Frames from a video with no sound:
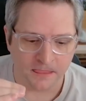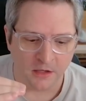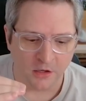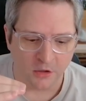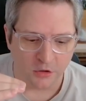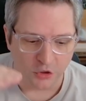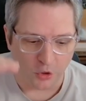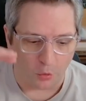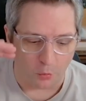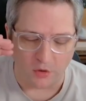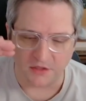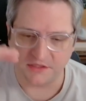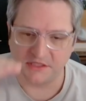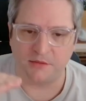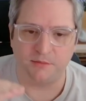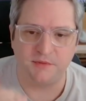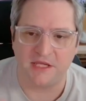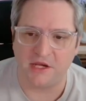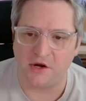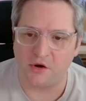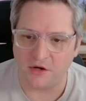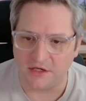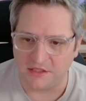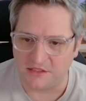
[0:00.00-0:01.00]
what
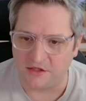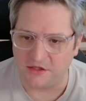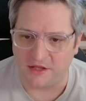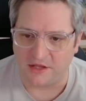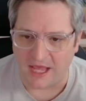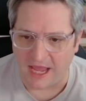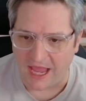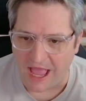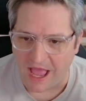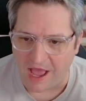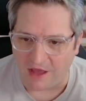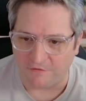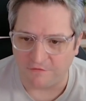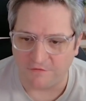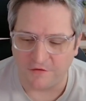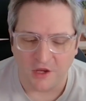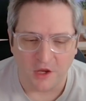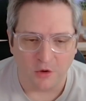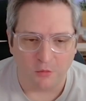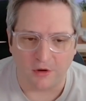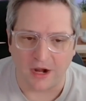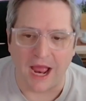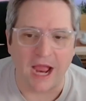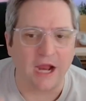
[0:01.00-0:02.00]
subsidiaries do they have?
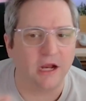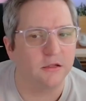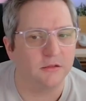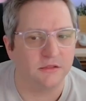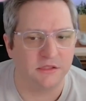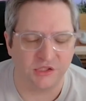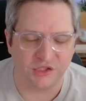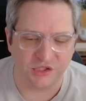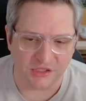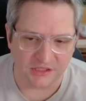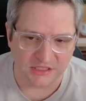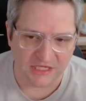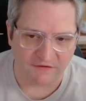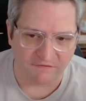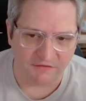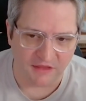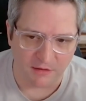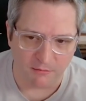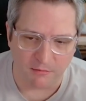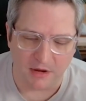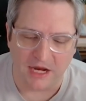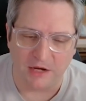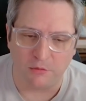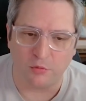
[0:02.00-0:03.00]
What acquisitions have they
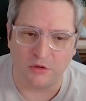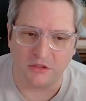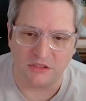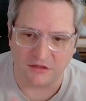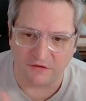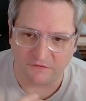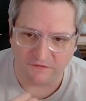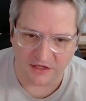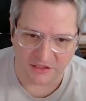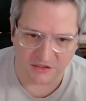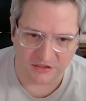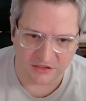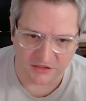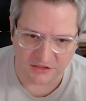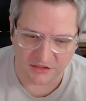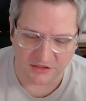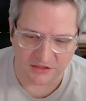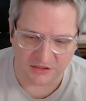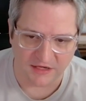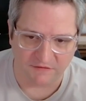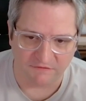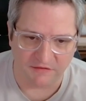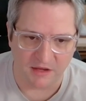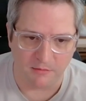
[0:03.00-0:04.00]
made? What
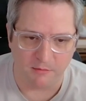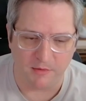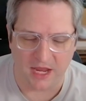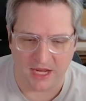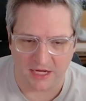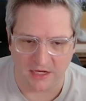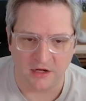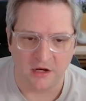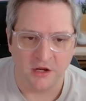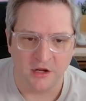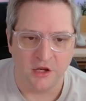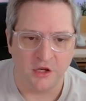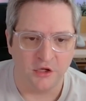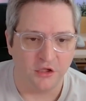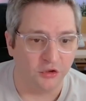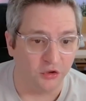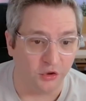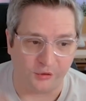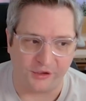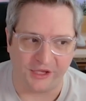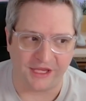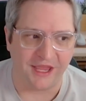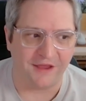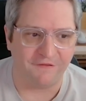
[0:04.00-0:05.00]
divestitures have they made?
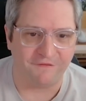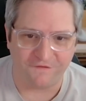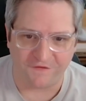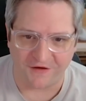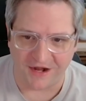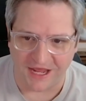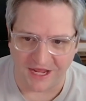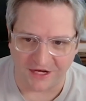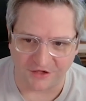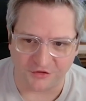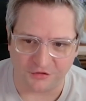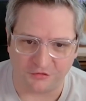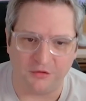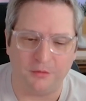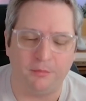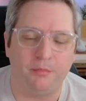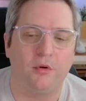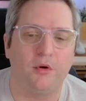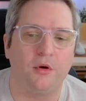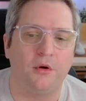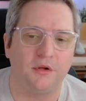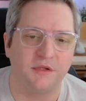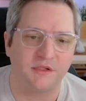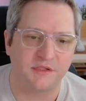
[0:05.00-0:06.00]
Looking at financial
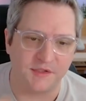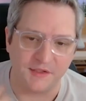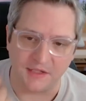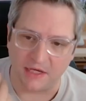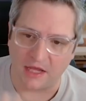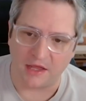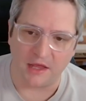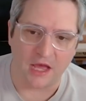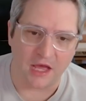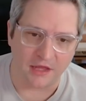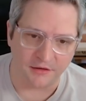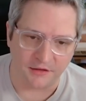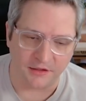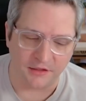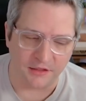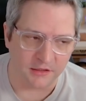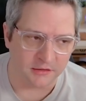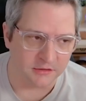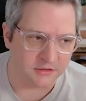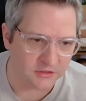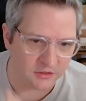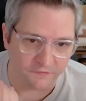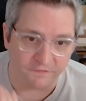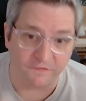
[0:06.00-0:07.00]
reports and
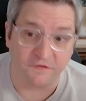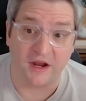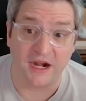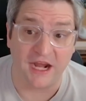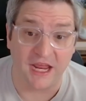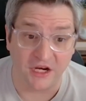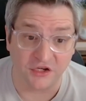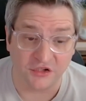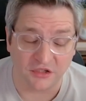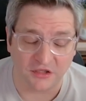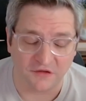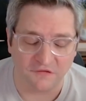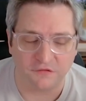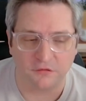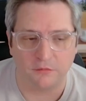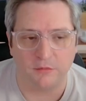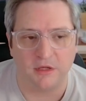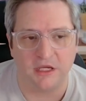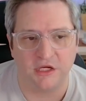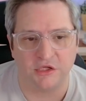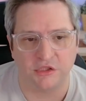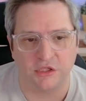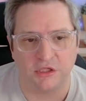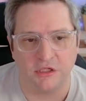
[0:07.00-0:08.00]
other sort of financial
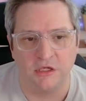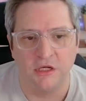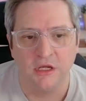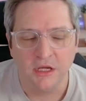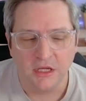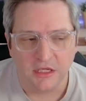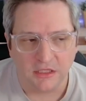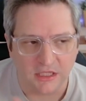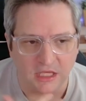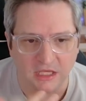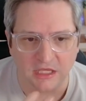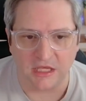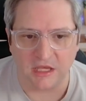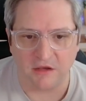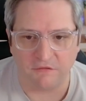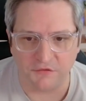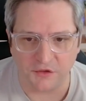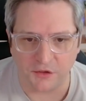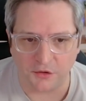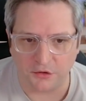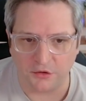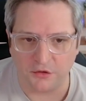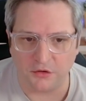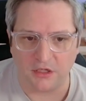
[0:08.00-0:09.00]
information can give
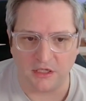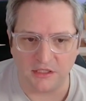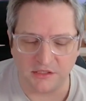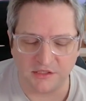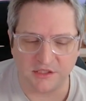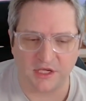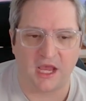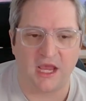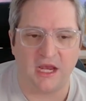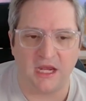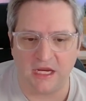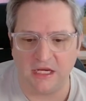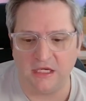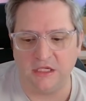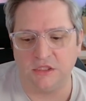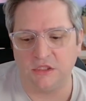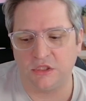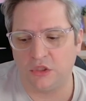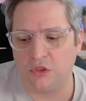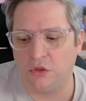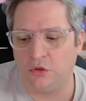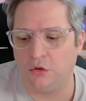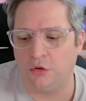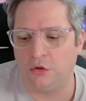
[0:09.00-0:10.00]
you a good insight
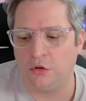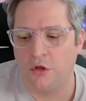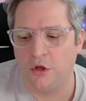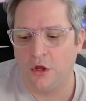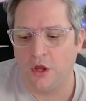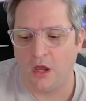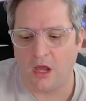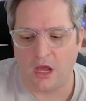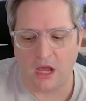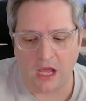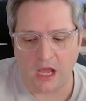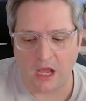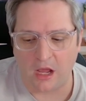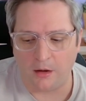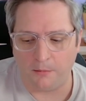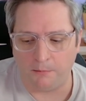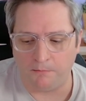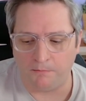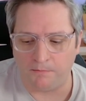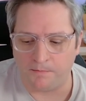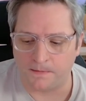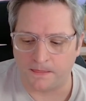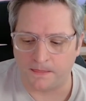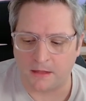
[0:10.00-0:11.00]
into
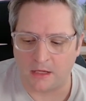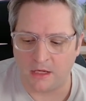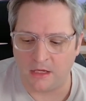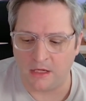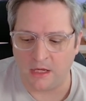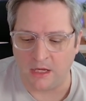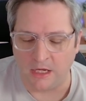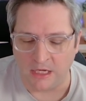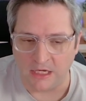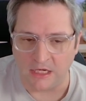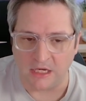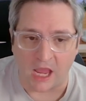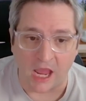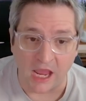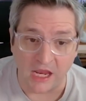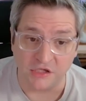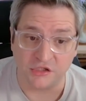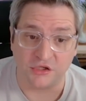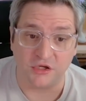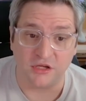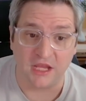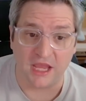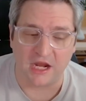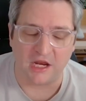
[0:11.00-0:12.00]

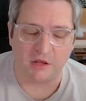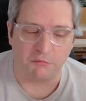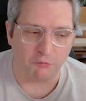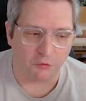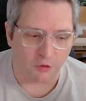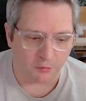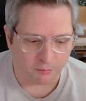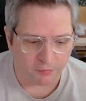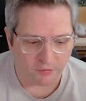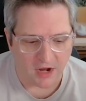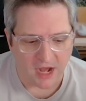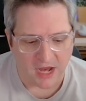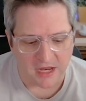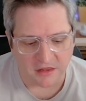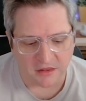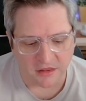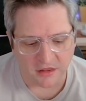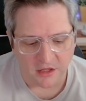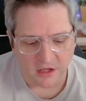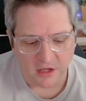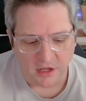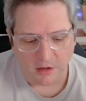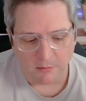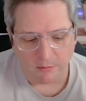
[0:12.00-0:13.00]
getting more breadth.
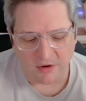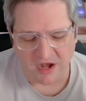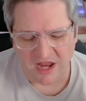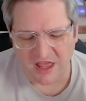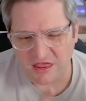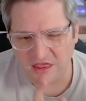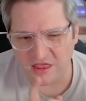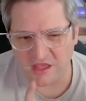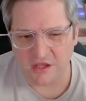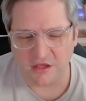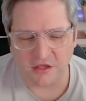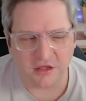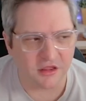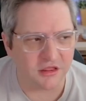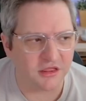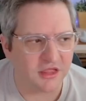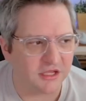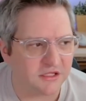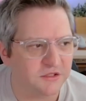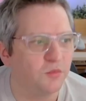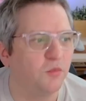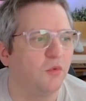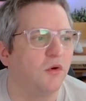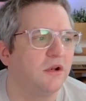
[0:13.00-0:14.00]
But I think
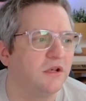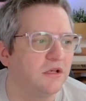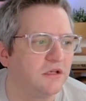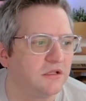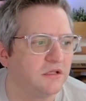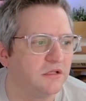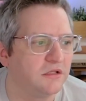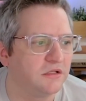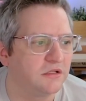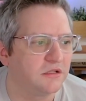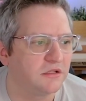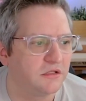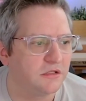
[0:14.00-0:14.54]
there's one